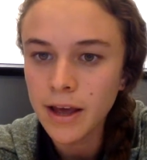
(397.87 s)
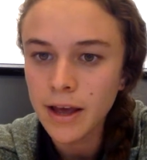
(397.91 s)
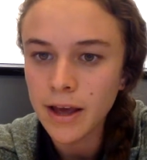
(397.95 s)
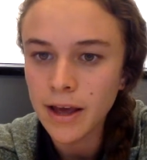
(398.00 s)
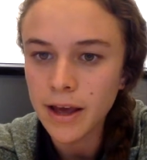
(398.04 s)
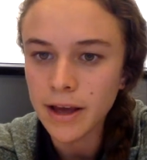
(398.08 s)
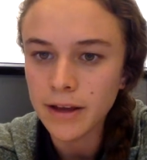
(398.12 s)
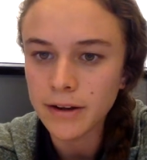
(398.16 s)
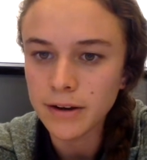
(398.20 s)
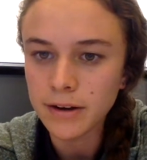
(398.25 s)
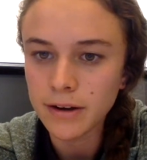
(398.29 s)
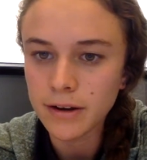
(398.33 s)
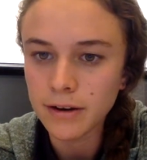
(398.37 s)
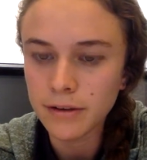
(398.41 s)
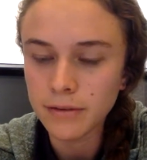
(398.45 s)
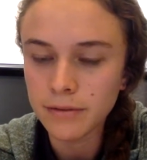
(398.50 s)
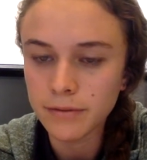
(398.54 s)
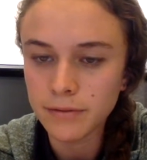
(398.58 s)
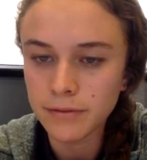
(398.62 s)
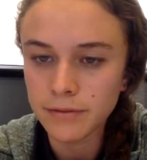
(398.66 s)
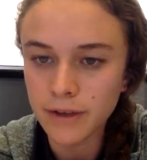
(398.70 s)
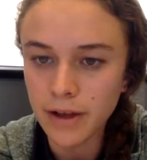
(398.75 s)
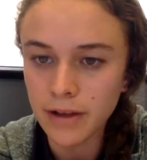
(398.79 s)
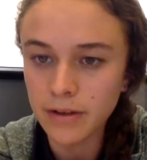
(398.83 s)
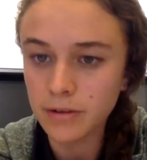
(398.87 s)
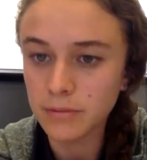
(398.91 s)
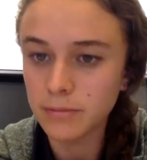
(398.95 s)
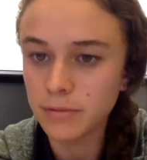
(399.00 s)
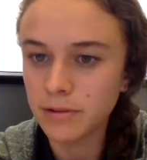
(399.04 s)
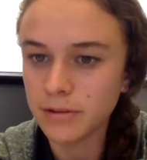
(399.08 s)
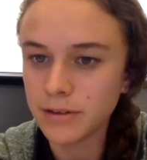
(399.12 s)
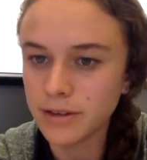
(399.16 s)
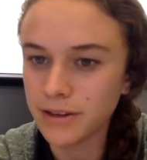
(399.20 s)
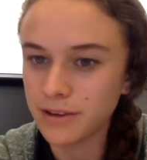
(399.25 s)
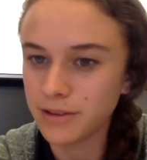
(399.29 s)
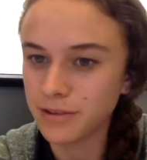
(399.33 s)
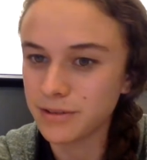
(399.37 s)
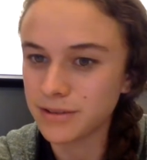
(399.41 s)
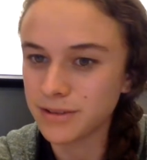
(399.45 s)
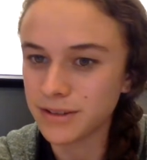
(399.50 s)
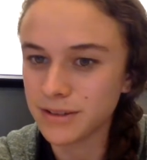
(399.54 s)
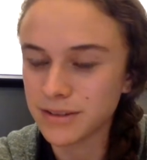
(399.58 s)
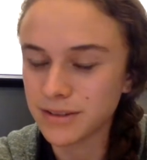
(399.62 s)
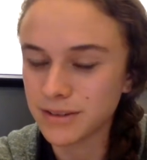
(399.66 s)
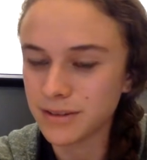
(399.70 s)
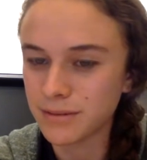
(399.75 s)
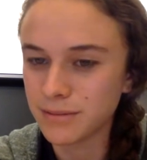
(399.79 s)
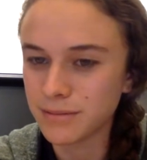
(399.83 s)
and of valuable
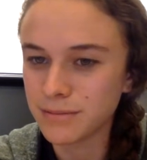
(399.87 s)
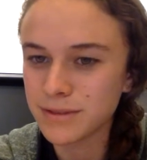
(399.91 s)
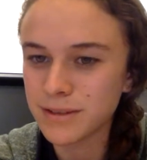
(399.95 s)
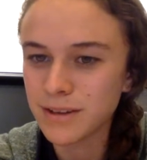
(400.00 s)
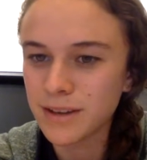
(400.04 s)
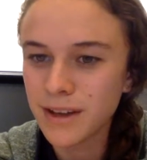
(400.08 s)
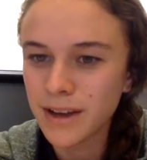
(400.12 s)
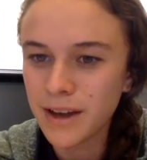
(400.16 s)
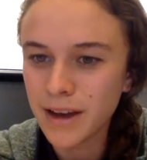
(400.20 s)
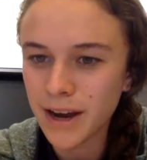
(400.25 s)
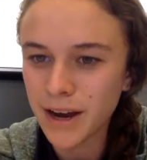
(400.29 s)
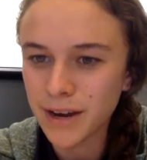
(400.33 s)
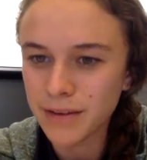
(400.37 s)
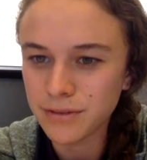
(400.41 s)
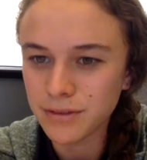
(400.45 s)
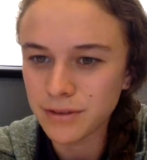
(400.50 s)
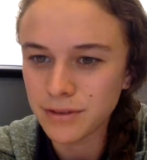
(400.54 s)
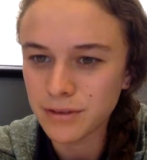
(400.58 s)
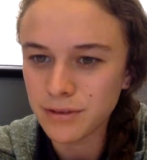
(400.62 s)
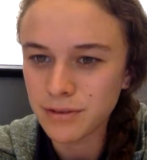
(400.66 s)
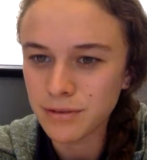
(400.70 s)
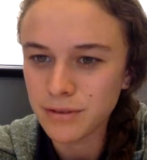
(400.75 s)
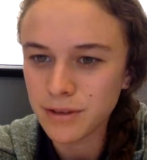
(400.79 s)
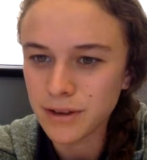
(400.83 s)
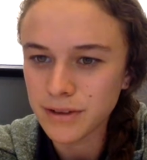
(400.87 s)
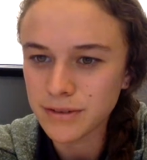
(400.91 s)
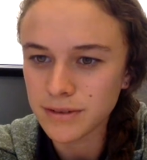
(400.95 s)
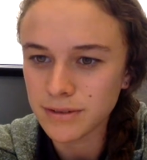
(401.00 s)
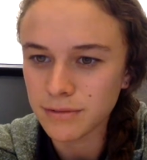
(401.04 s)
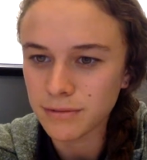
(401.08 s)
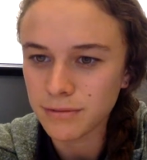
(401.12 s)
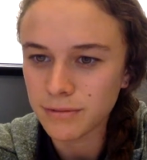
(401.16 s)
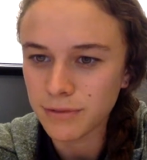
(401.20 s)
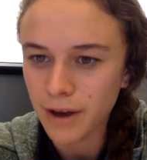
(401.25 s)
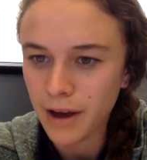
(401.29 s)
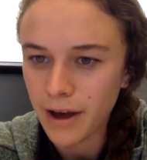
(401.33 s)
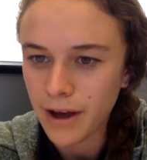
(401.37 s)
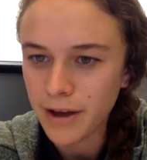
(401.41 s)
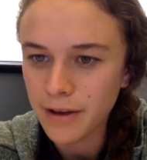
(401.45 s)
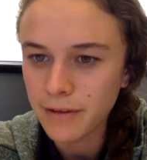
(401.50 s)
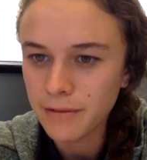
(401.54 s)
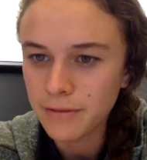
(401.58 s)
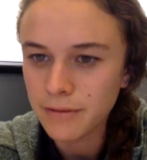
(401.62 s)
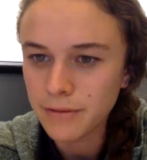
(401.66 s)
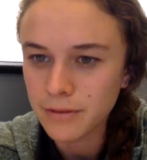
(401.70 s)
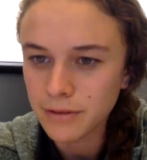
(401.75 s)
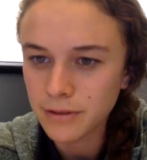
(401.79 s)
ecosystems after 2005,